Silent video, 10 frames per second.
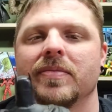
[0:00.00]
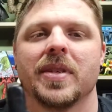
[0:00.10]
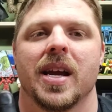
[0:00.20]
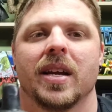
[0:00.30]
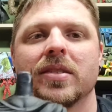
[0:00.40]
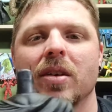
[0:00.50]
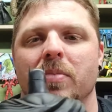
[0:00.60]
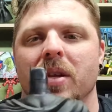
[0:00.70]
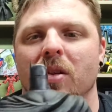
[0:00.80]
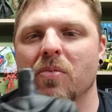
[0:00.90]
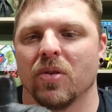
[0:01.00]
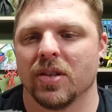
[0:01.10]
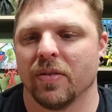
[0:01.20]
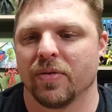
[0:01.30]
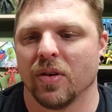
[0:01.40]
Yeah, it's going to be a little more
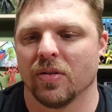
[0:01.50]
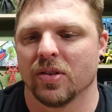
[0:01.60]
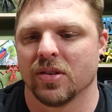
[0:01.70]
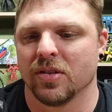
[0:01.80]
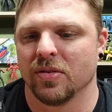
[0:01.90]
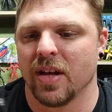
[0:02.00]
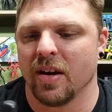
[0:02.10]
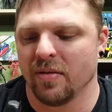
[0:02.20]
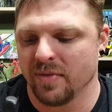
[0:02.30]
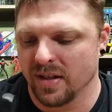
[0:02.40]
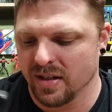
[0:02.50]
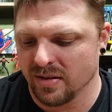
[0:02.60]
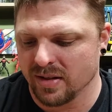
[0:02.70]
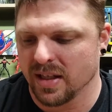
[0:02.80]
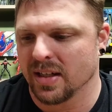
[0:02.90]
difficult just to do that on
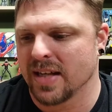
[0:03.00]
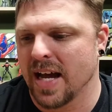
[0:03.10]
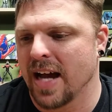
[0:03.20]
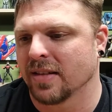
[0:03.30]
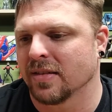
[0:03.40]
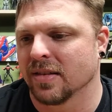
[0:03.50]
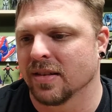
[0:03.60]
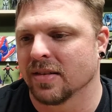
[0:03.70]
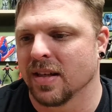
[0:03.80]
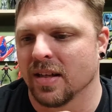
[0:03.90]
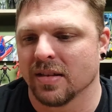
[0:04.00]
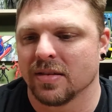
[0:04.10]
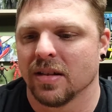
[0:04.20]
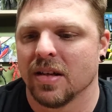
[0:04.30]
video, to get his axes in his hands.